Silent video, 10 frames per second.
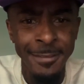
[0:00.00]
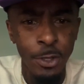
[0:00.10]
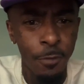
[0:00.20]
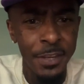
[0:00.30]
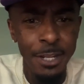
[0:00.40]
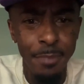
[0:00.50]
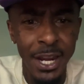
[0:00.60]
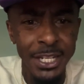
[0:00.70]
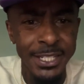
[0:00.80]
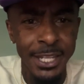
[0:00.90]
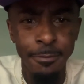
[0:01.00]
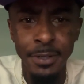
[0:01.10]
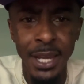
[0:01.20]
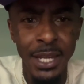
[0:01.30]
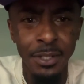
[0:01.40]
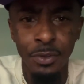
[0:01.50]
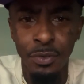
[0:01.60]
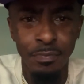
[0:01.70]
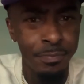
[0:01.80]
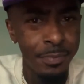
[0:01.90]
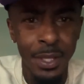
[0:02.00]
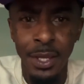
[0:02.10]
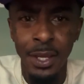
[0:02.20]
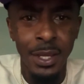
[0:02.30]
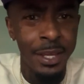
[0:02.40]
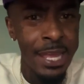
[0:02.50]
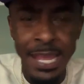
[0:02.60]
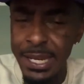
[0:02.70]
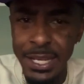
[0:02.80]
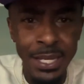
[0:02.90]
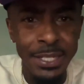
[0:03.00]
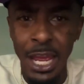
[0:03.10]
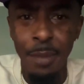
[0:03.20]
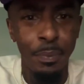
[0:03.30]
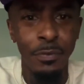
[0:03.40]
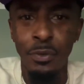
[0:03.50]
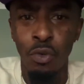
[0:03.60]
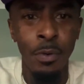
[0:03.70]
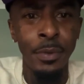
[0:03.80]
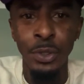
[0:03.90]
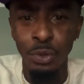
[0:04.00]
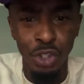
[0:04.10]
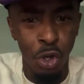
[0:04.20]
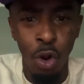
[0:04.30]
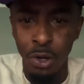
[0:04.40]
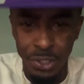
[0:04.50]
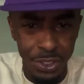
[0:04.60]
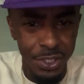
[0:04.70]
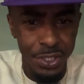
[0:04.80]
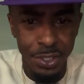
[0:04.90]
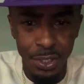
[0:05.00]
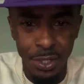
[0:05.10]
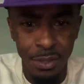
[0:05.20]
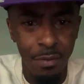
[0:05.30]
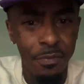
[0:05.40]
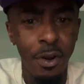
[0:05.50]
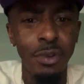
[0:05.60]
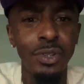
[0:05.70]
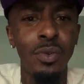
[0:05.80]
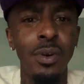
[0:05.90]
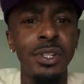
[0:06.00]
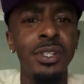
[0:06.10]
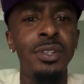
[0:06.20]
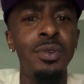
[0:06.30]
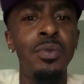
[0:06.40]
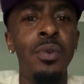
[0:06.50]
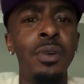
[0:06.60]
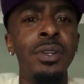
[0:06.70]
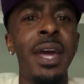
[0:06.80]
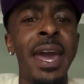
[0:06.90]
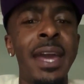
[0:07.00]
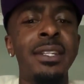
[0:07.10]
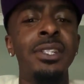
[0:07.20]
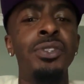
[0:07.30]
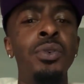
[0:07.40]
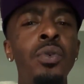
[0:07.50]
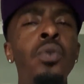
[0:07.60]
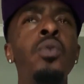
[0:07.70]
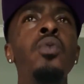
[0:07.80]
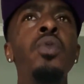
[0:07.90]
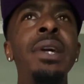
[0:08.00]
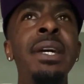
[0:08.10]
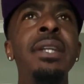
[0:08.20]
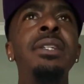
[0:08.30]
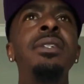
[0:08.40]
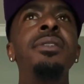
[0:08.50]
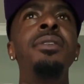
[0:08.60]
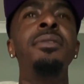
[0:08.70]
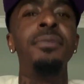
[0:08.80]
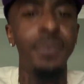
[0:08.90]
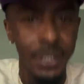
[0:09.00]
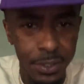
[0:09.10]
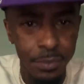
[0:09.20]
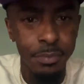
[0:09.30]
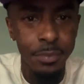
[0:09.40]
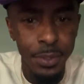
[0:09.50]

So if anybody has ever got any type of criminal charges, the first question you want to ask is, who is the victim?